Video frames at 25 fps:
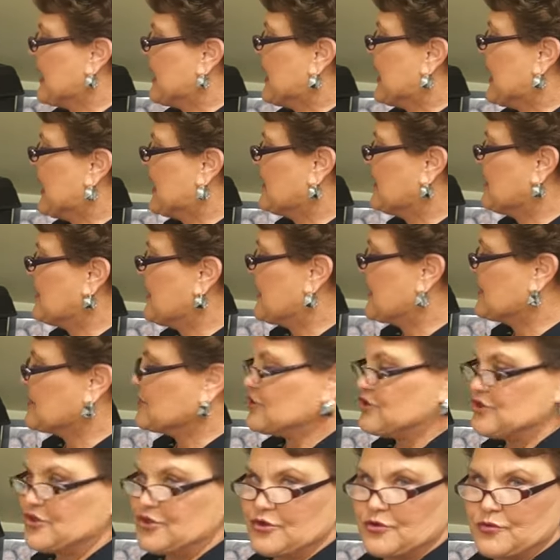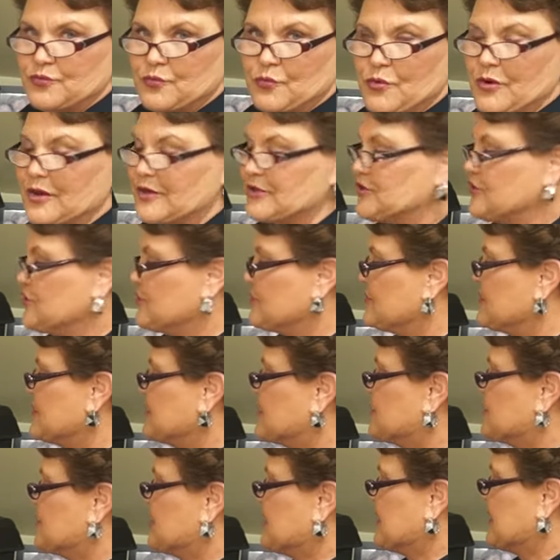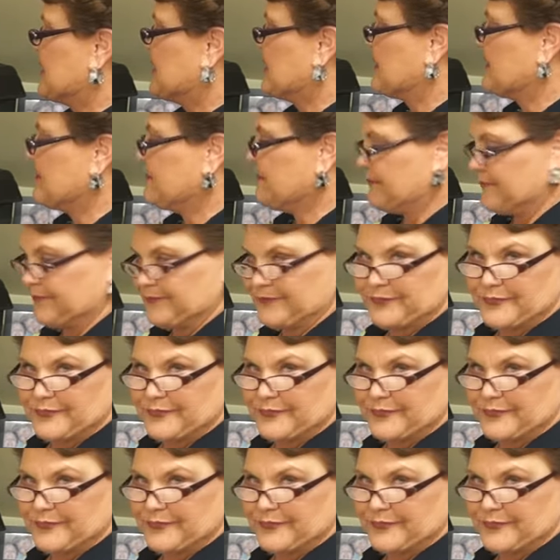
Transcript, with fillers: And yes, you want your machine,